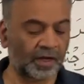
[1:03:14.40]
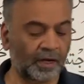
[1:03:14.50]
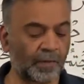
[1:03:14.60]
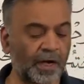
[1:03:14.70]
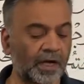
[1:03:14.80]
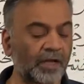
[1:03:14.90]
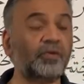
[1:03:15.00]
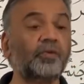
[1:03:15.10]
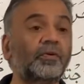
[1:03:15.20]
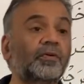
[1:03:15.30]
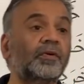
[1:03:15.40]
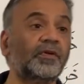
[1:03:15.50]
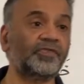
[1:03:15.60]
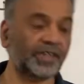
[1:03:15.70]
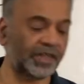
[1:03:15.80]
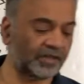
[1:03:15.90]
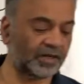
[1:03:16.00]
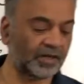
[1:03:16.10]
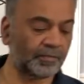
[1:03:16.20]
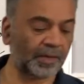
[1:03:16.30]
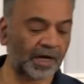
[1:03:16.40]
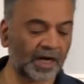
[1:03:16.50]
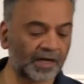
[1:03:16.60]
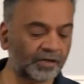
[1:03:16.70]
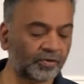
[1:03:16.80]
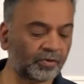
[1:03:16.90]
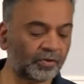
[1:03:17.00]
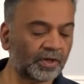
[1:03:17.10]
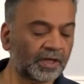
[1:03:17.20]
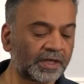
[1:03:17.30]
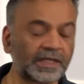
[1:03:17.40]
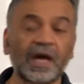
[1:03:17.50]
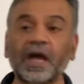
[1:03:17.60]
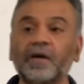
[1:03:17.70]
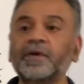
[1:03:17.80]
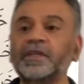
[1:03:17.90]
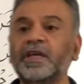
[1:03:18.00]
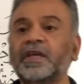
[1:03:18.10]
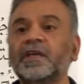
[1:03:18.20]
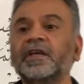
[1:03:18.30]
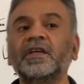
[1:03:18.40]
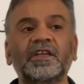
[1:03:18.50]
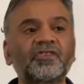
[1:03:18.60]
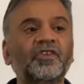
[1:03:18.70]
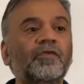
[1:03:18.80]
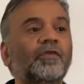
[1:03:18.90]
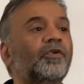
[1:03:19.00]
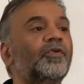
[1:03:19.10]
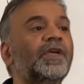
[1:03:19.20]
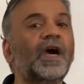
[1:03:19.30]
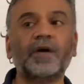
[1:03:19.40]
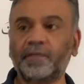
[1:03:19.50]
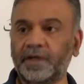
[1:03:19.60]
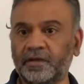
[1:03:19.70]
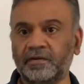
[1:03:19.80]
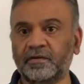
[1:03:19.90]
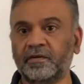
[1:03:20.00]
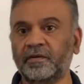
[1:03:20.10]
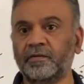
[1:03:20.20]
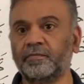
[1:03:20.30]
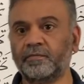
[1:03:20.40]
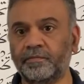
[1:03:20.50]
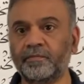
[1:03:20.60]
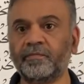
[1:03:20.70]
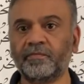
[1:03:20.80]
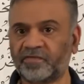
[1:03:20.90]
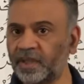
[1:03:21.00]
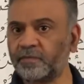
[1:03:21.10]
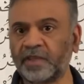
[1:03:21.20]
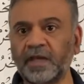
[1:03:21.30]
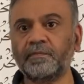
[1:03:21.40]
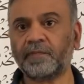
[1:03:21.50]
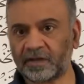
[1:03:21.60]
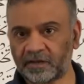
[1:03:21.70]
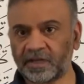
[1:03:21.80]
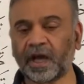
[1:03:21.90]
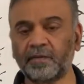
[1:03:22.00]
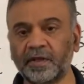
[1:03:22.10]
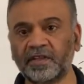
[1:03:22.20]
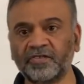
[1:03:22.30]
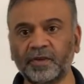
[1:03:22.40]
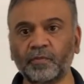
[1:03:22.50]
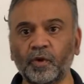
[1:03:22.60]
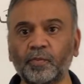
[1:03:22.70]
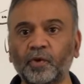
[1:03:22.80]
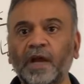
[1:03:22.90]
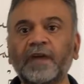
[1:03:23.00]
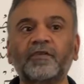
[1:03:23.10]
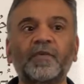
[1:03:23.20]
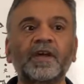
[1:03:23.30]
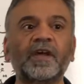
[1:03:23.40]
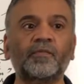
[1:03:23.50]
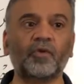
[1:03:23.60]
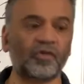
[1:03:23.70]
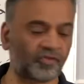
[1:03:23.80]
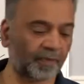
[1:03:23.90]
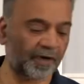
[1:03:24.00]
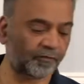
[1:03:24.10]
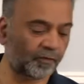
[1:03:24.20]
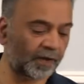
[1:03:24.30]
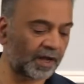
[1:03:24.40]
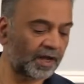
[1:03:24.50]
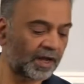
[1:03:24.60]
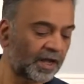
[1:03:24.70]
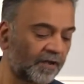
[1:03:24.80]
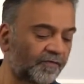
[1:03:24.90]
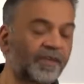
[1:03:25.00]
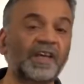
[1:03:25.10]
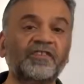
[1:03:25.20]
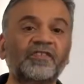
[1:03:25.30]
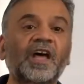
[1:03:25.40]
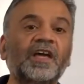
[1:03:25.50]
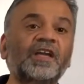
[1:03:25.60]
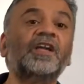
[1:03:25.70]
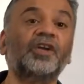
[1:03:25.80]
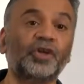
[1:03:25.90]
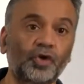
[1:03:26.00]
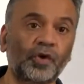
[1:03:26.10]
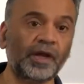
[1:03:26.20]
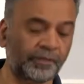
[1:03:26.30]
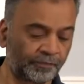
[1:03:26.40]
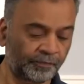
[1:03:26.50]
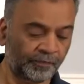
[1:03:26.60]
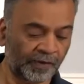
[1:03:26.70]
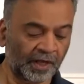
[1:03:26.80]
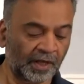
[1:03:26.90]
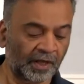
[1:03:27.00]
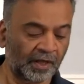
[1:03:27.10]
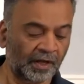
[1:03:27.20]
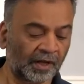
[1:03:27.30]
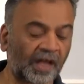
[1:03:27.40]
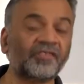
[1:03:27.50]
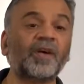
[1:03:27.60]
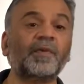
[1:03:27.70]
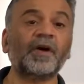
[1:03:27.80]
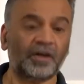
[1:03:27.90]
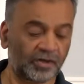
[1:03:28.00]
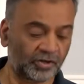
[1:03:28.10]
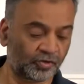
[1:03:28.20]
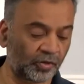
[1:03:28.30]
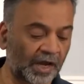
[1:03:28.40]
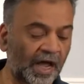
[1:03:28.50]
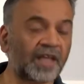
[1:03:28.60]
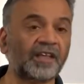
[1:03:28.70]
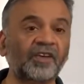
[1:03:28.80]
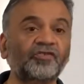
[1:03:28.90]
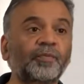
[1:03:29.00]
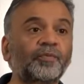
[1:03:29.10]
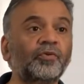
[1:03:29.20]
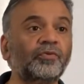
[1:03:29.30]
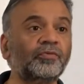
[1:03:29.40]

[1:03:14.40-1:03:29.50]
Maqadu, seat. Maqaidu, ya abati is equal to ya abi, same thing, but ya abati is a more polite way and more respectful way. Fi asnai, during. Kazaba, to lie. Yakzabu,